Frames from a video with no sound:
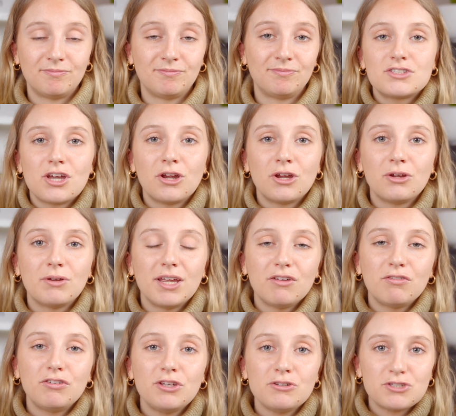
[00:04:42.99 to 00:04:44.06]
So
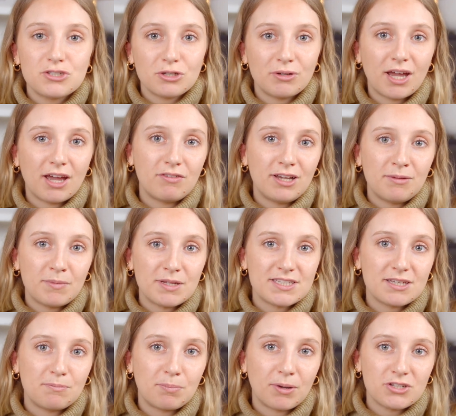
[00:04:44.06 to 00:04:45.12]
if you do have a
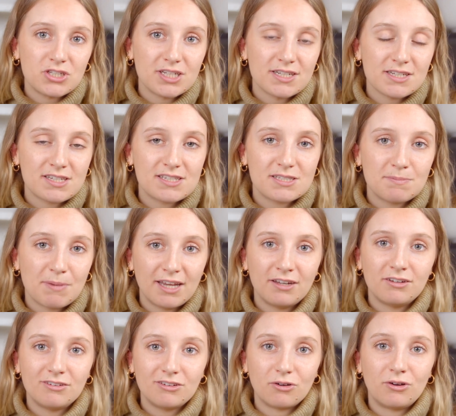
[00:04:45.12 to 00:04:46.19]
limited budget to
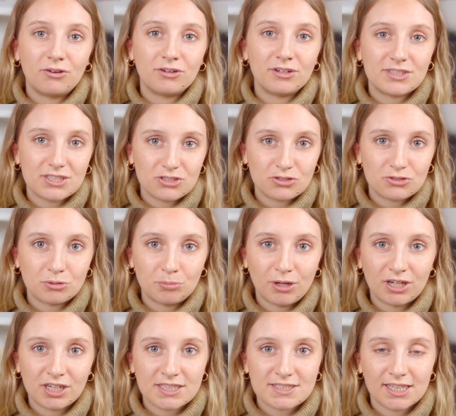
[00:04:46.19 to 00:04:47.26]
spend on digital
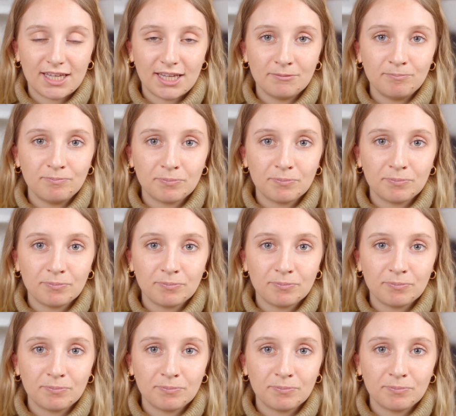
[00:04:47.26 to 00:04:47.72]
marketing,